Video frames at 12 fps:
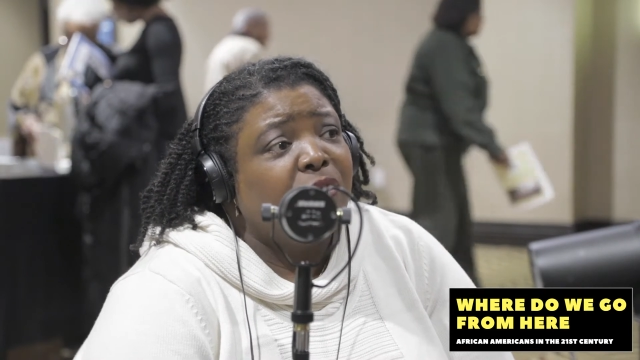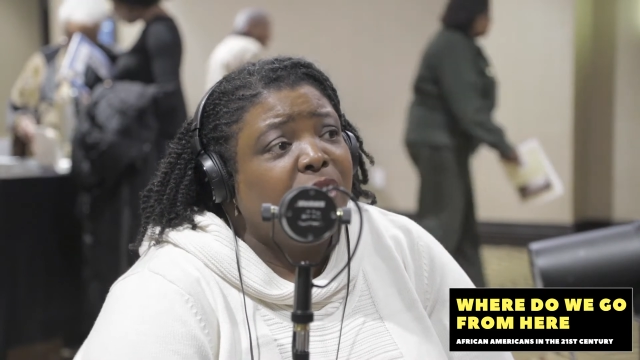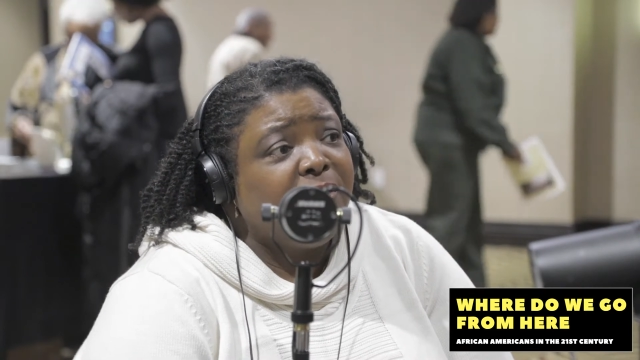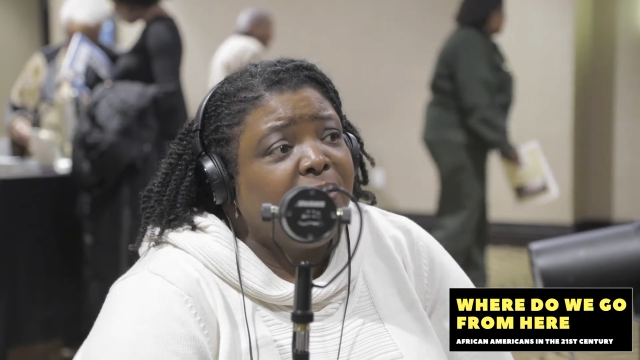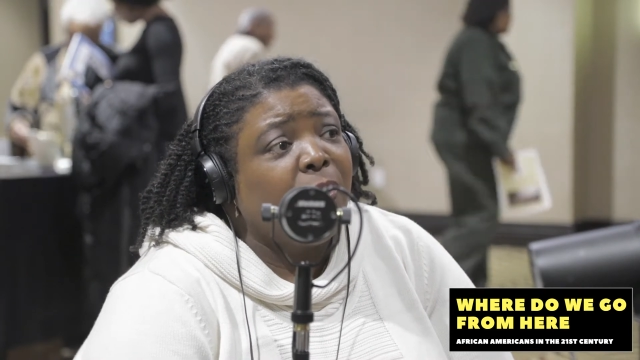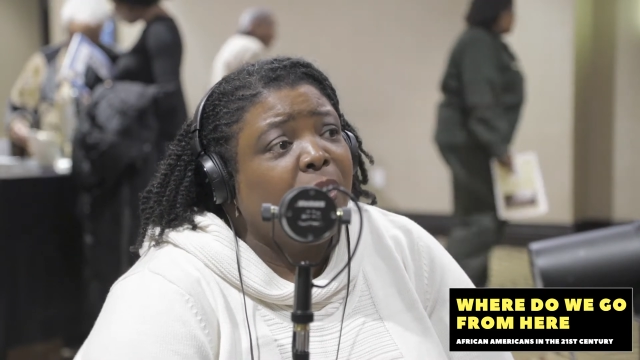
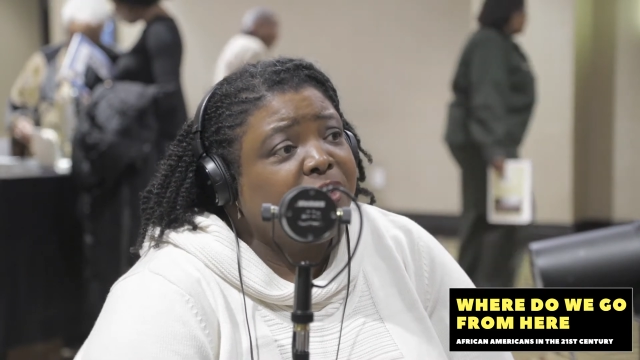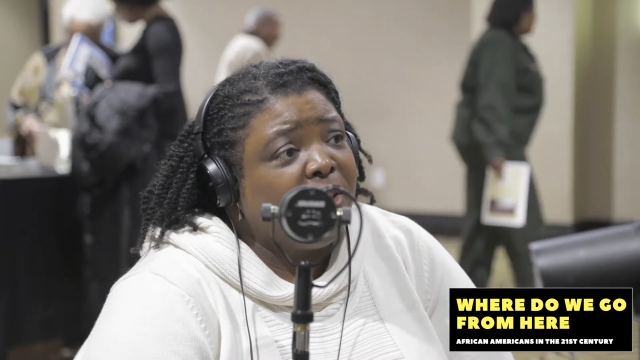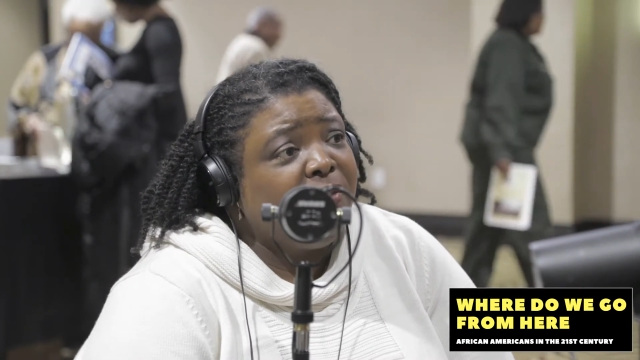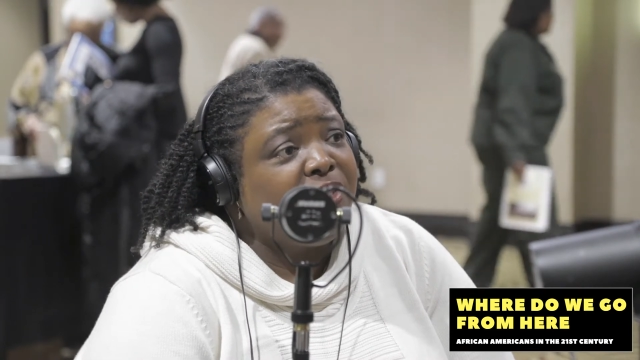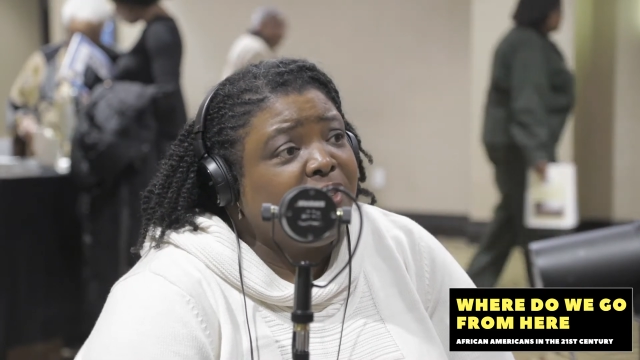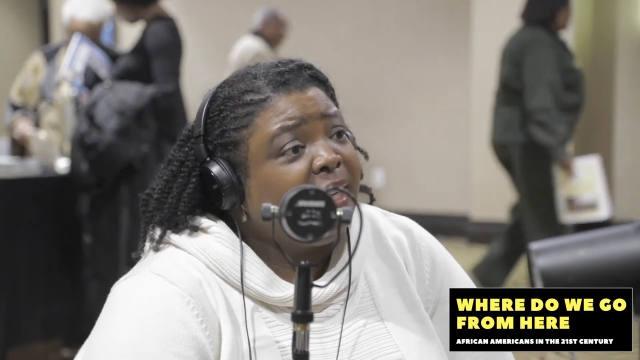refocus our
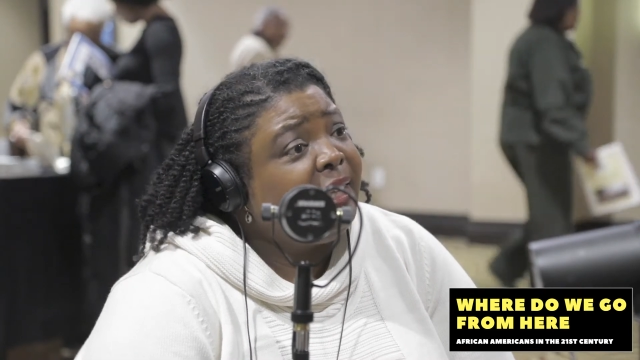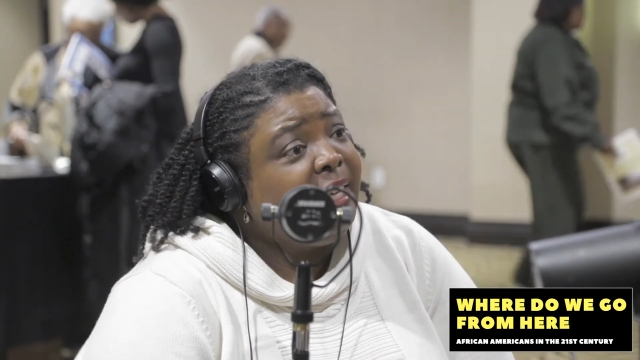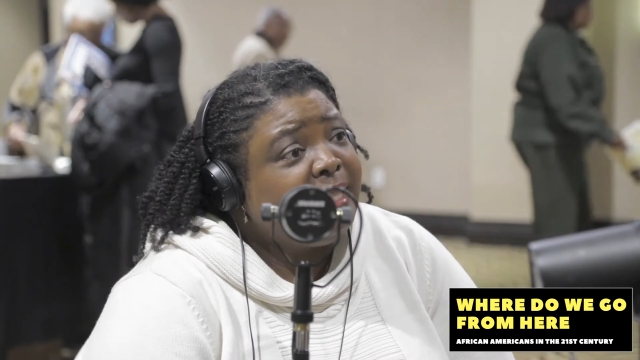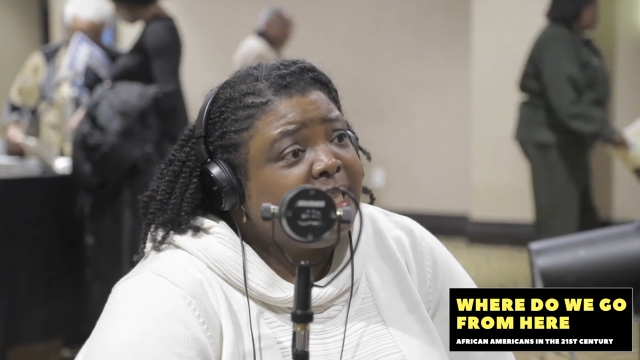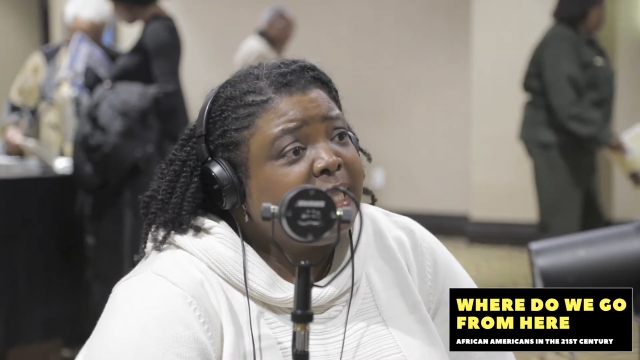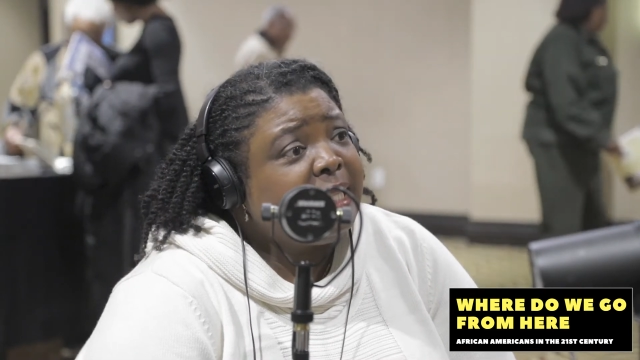vision, like
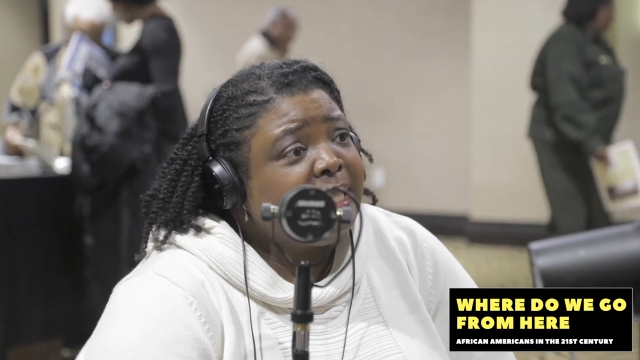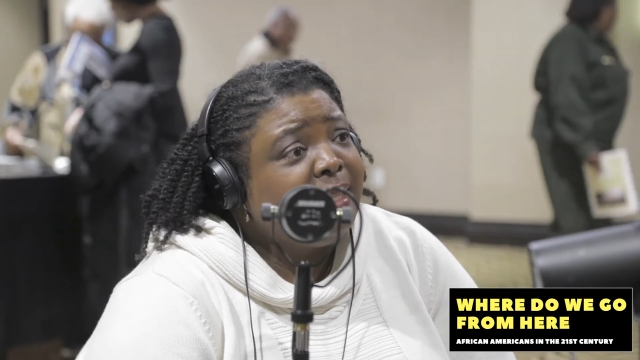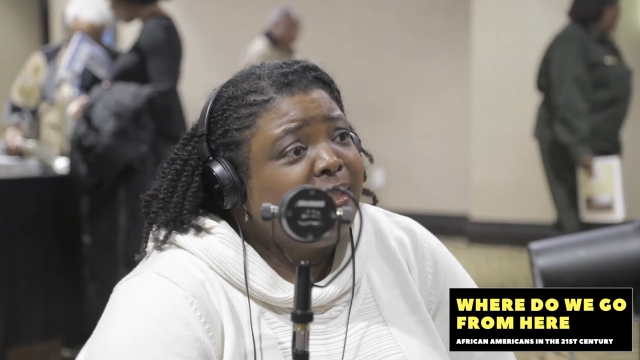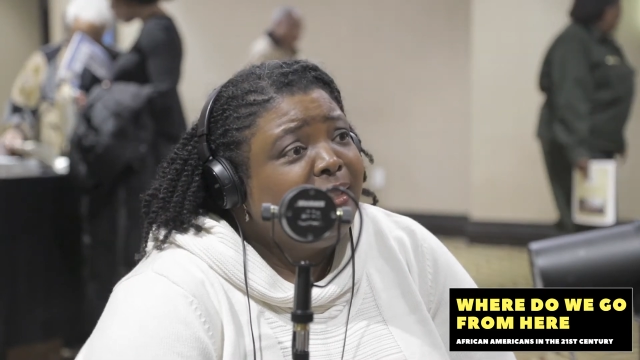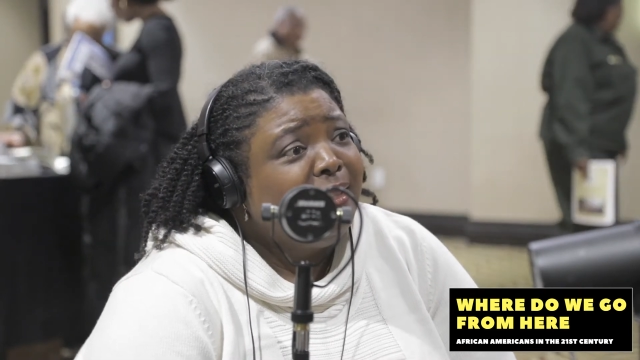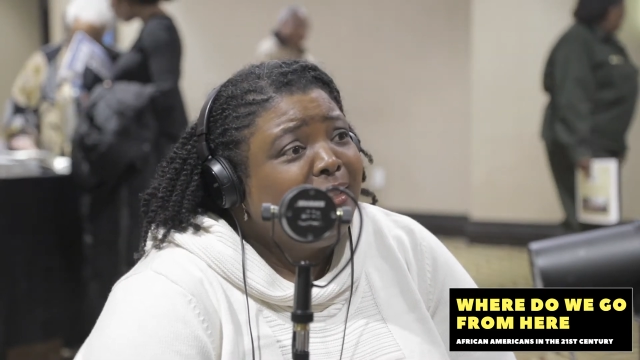
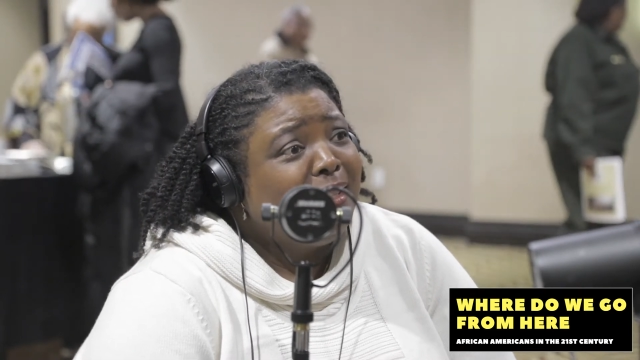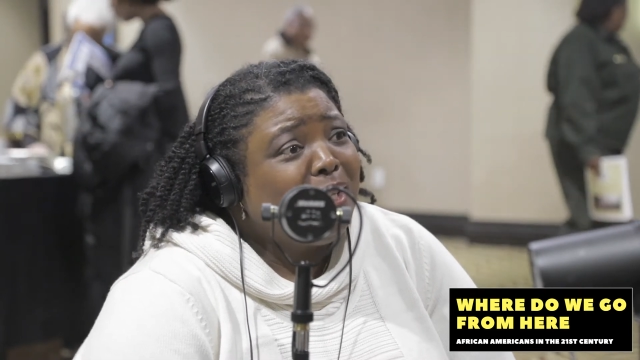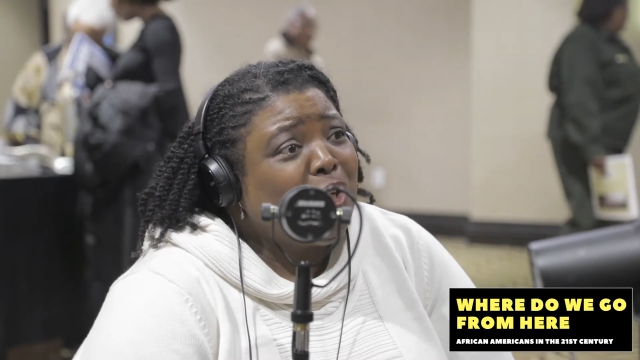LASIK.